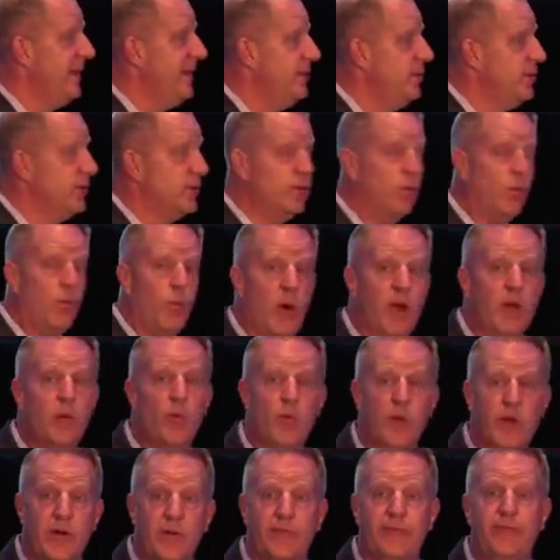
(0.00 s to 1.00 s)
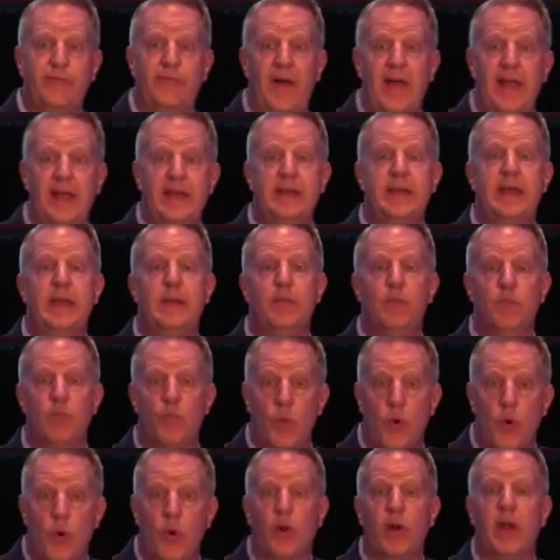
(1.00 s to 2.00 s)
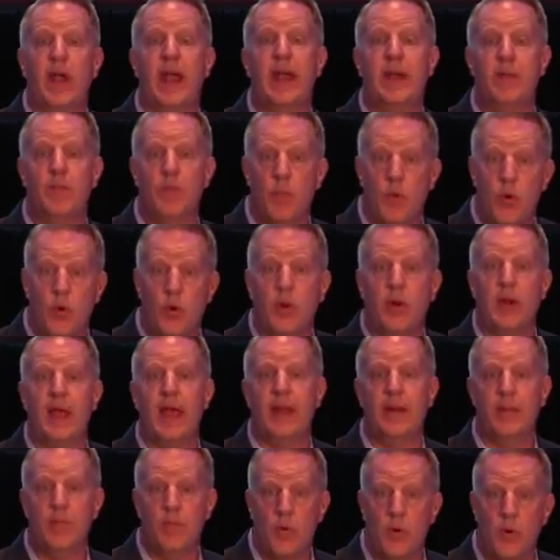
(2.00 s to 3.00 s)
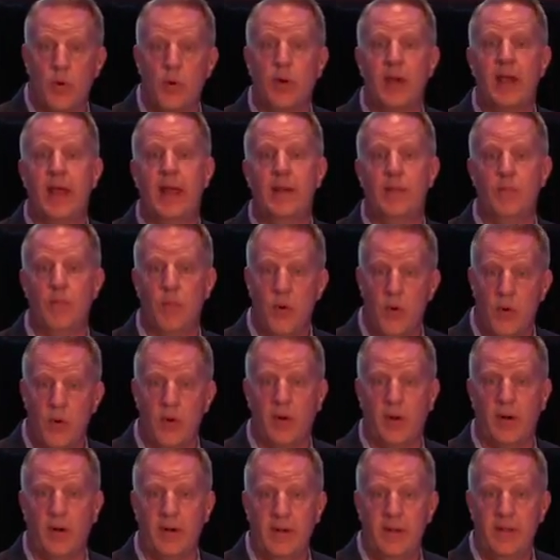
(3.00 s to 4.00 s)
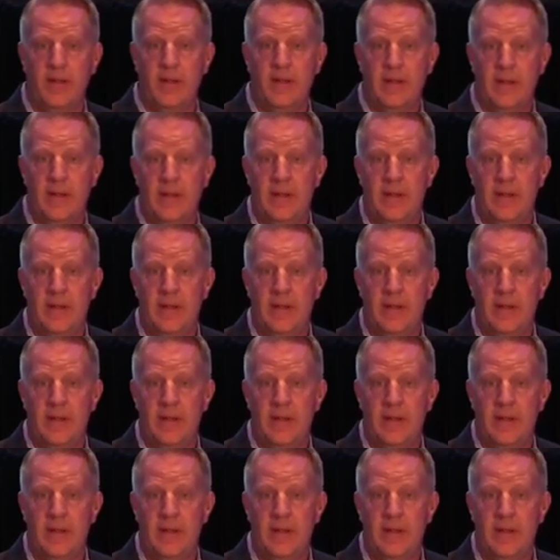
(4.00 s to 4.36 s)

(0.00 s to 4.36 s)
leaders. What we're finding more and more and more and more